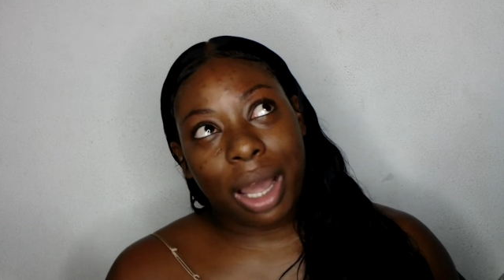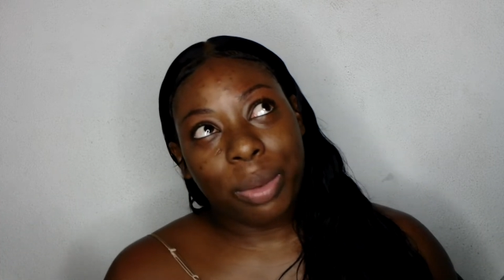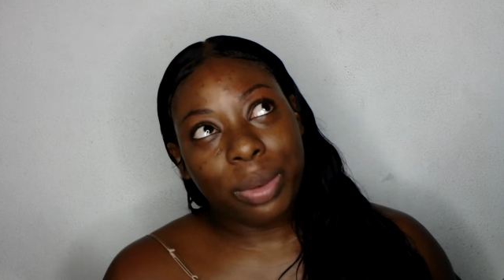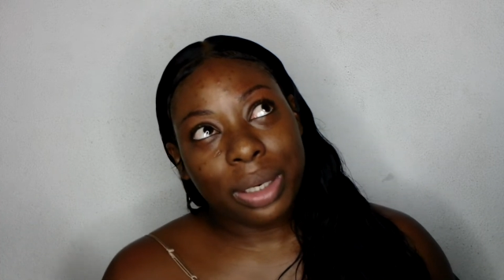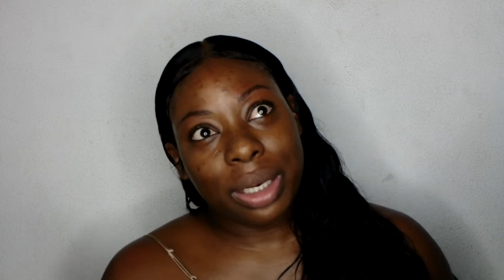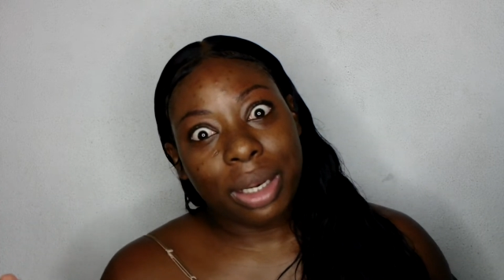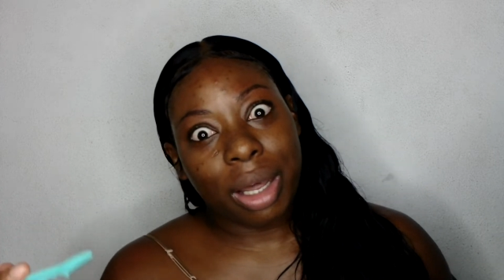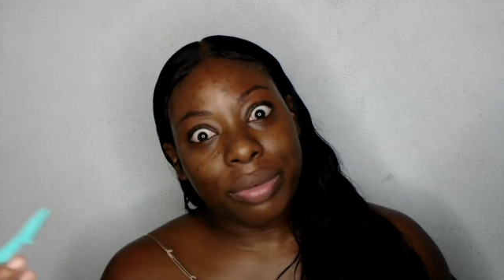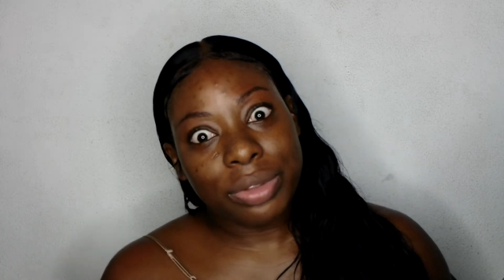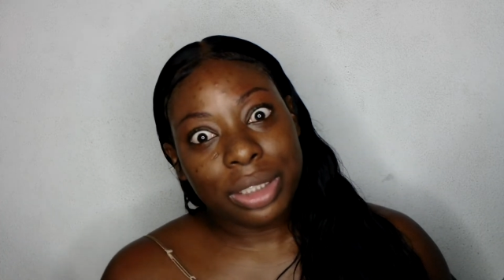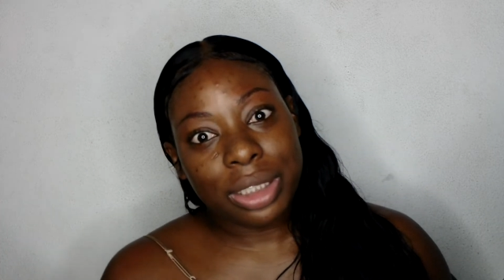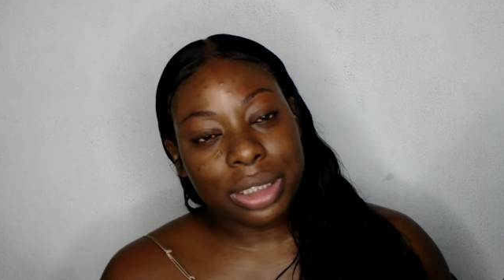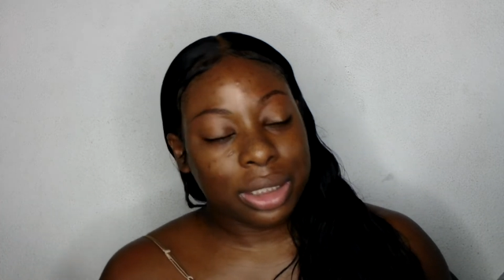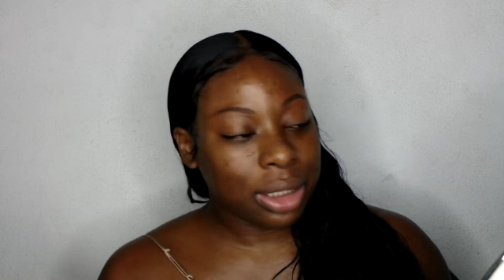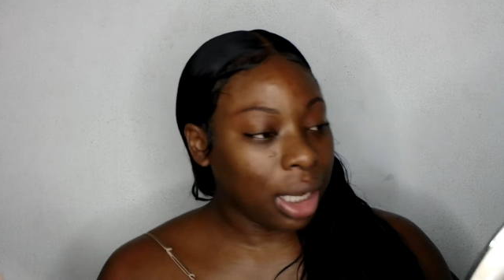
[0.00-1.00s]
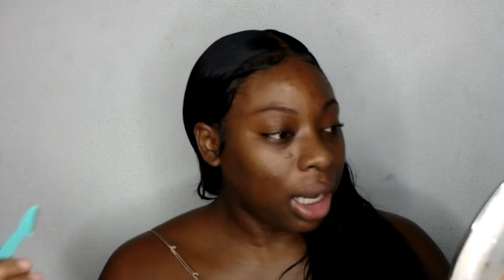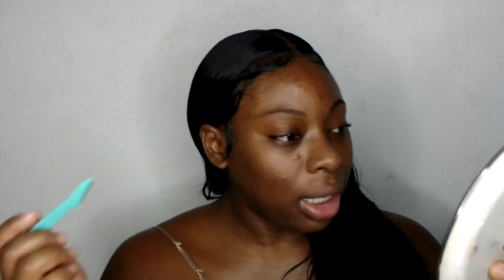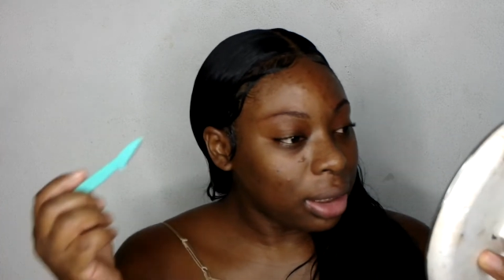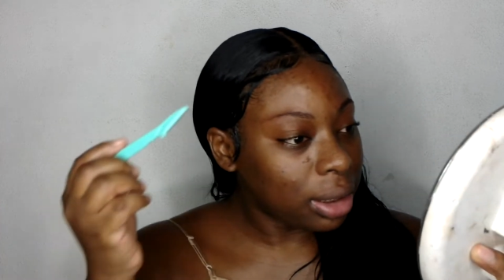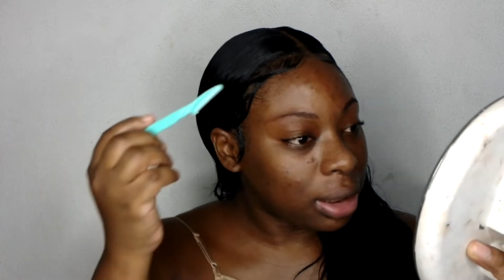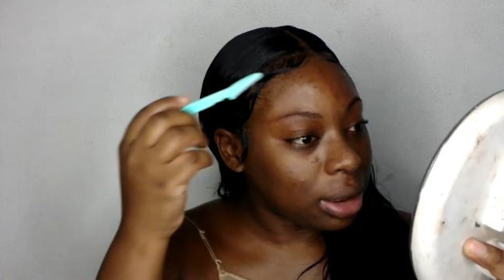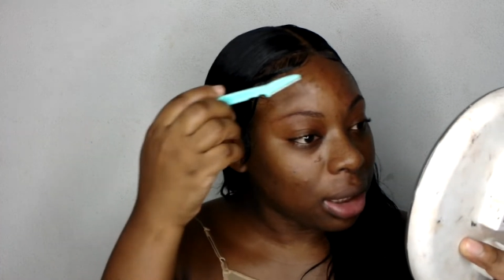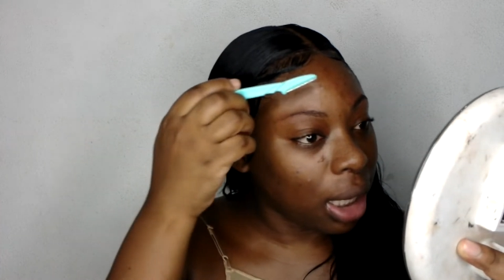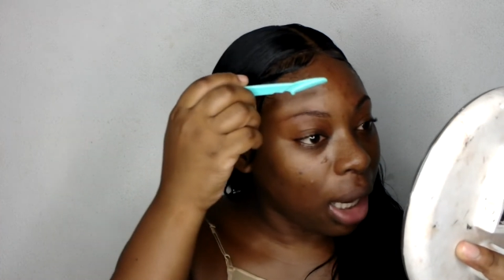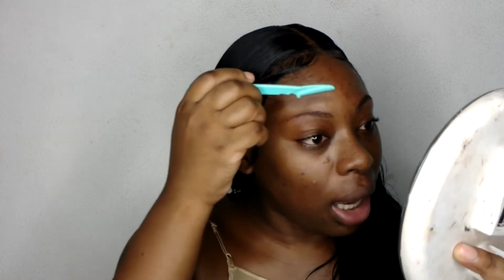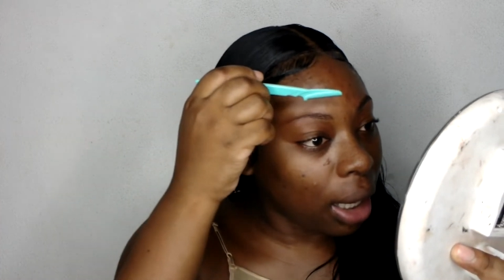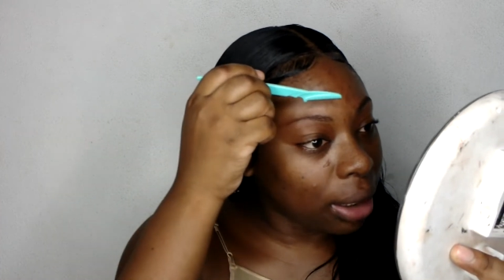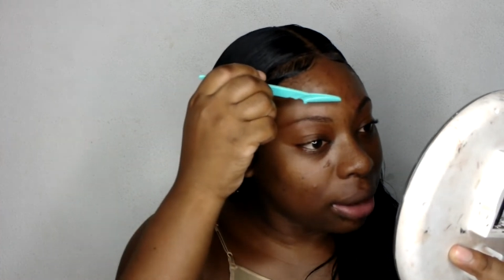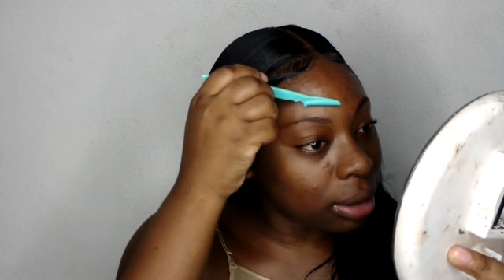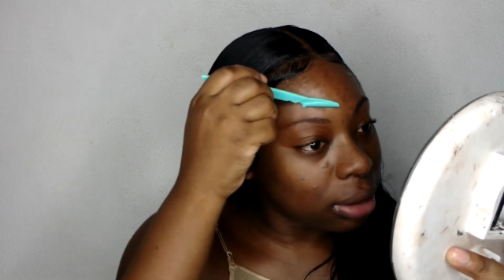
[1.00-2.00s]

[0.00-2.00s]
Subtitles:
would love to discuss, and